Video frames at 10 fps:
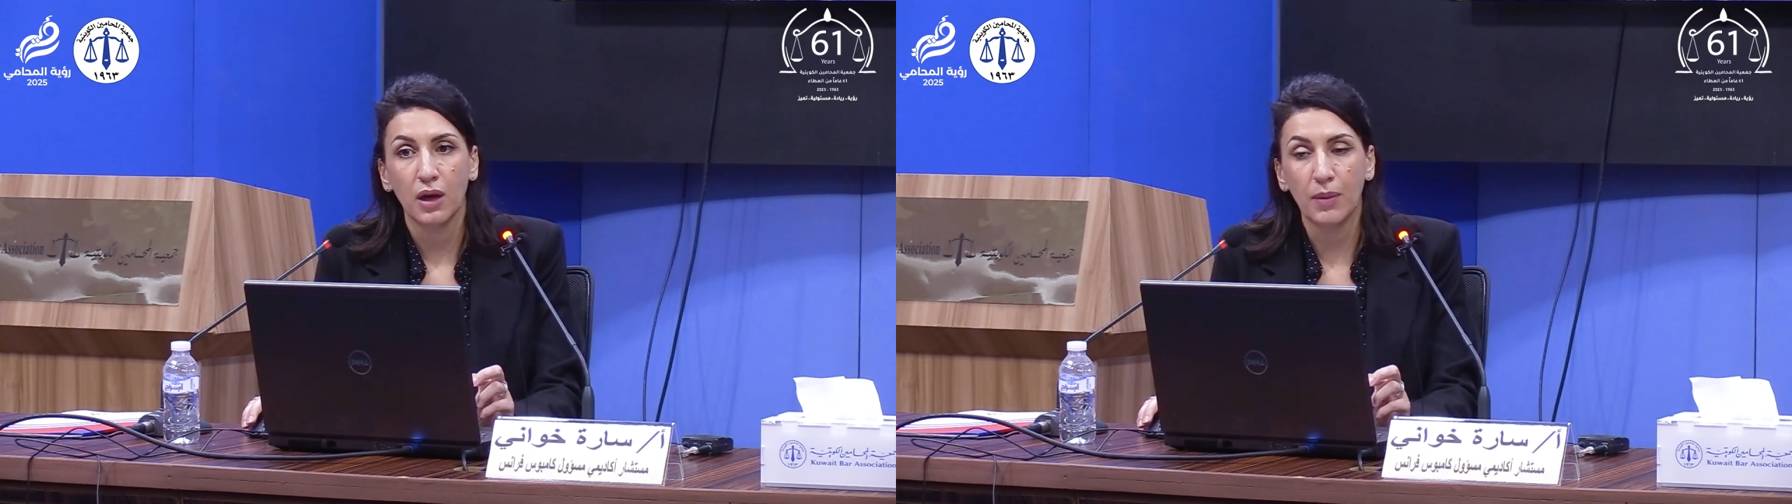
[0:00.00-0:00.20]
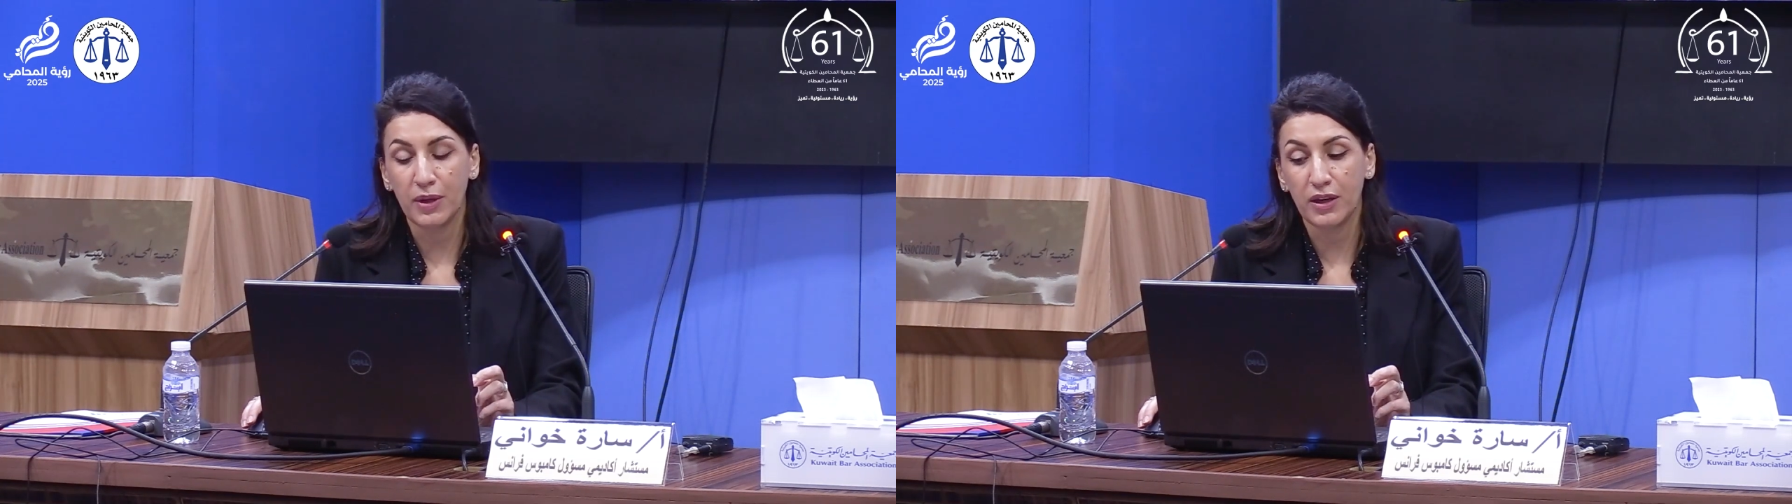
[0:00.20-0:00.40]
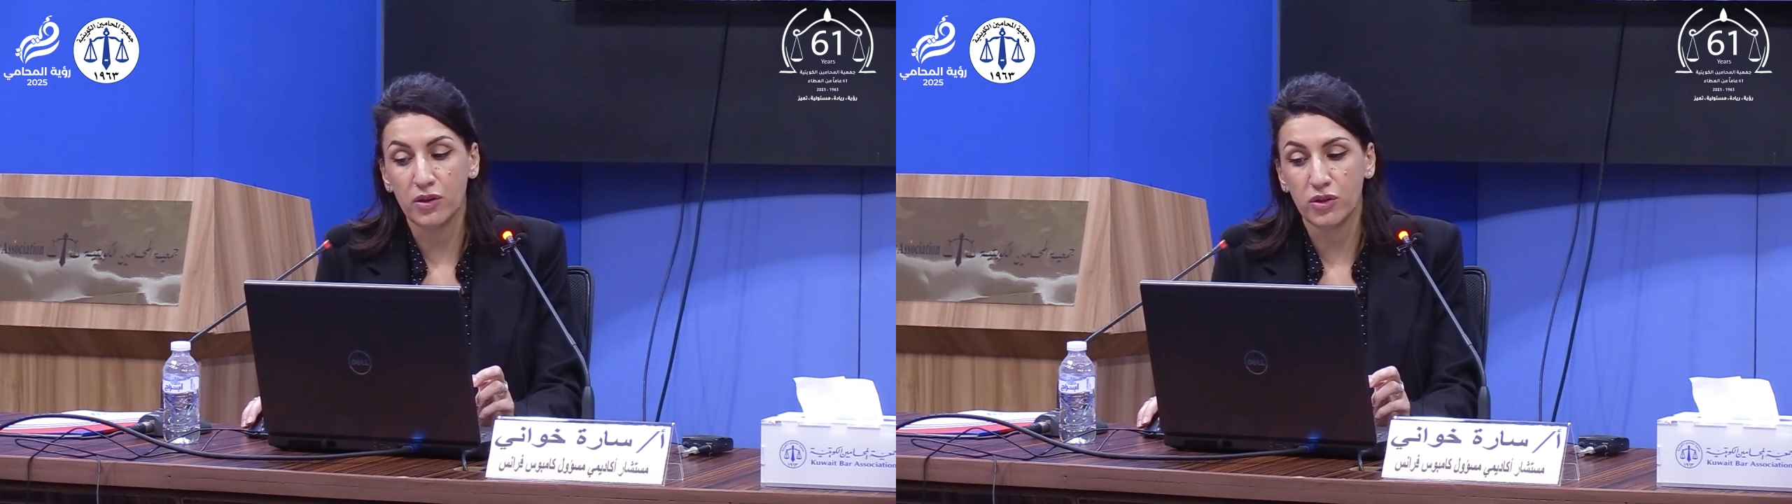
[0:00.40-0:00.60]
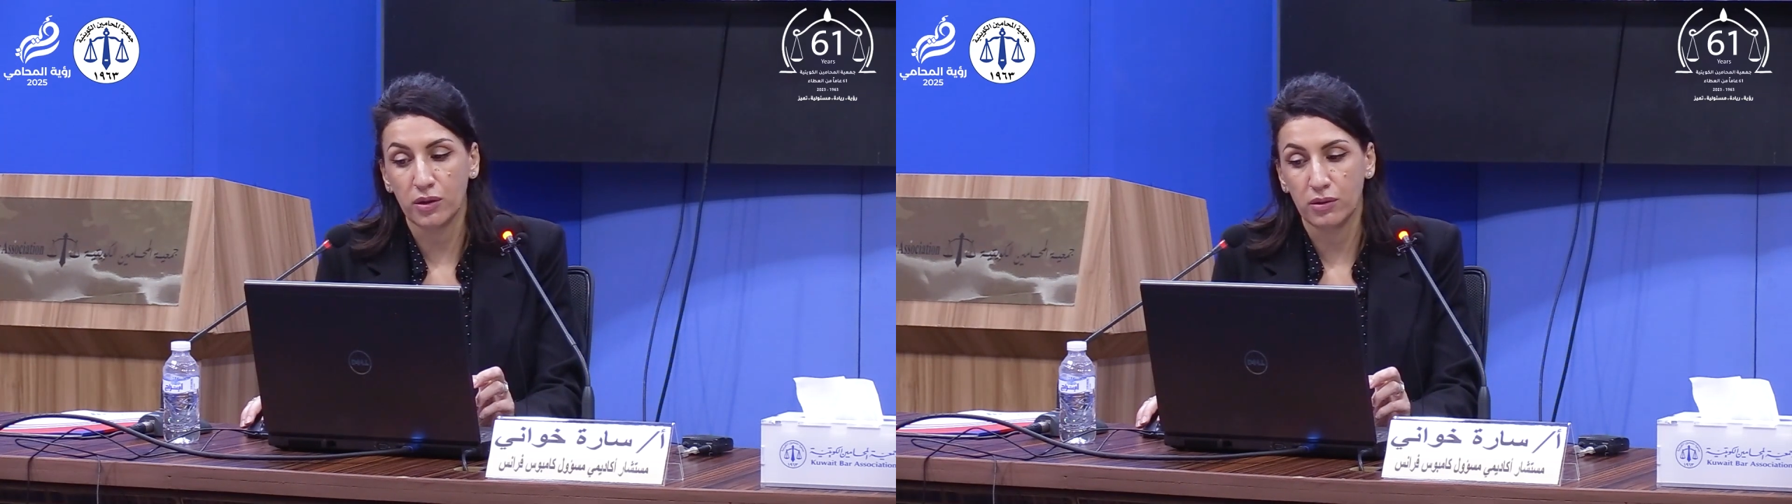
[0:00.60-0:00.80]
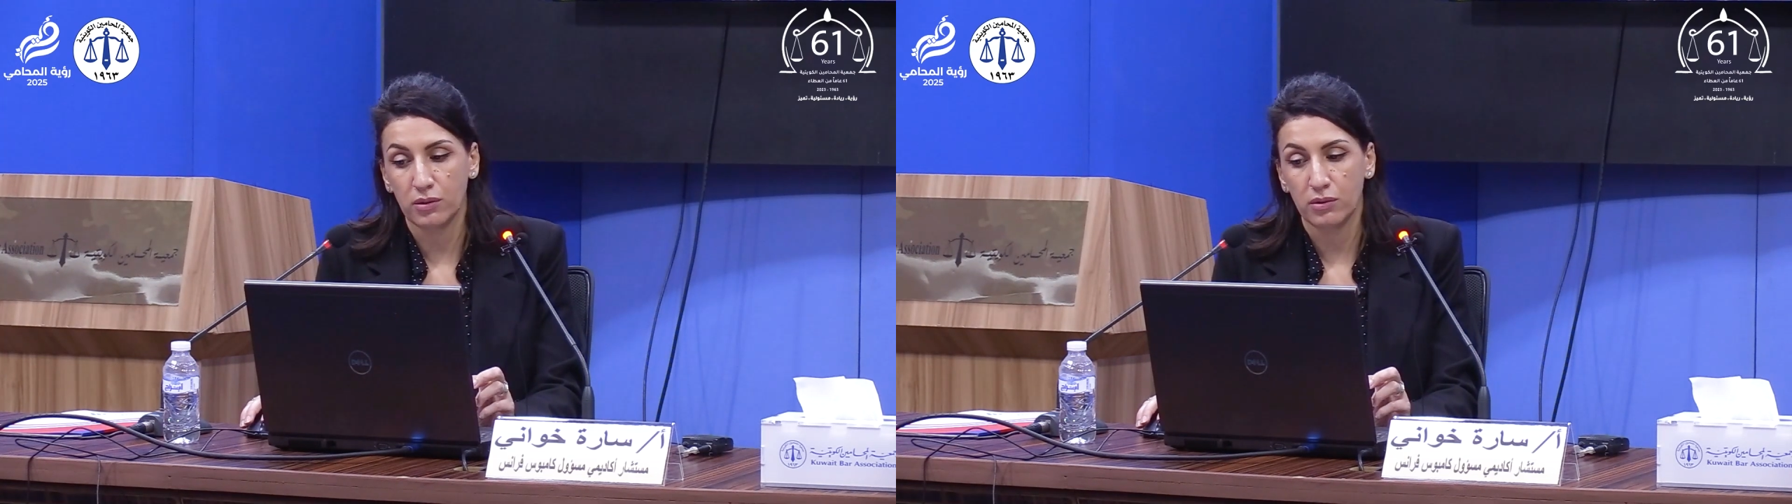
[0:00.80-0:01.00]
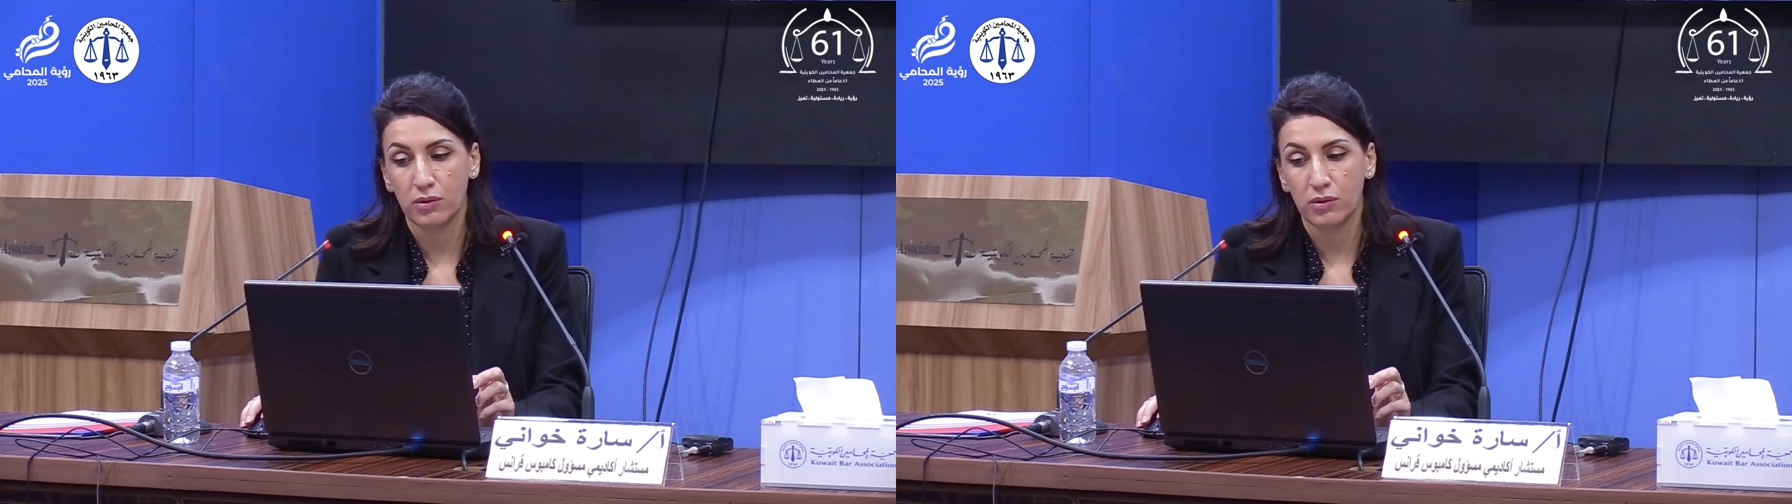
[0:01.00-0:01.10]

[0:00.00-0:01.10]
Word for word: application.